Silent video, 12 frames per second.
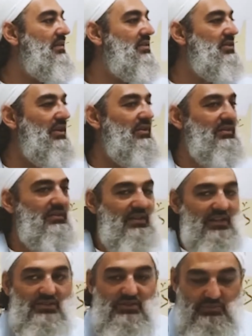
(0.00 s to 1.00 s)
So
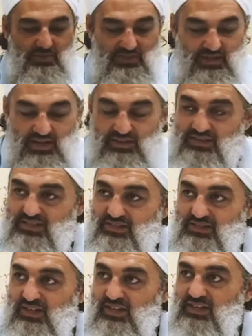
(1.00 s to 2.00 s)
that should be something
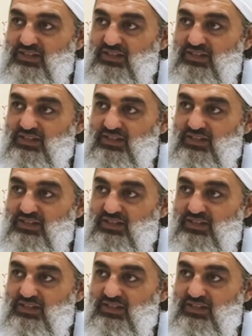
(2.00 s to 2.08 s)
that's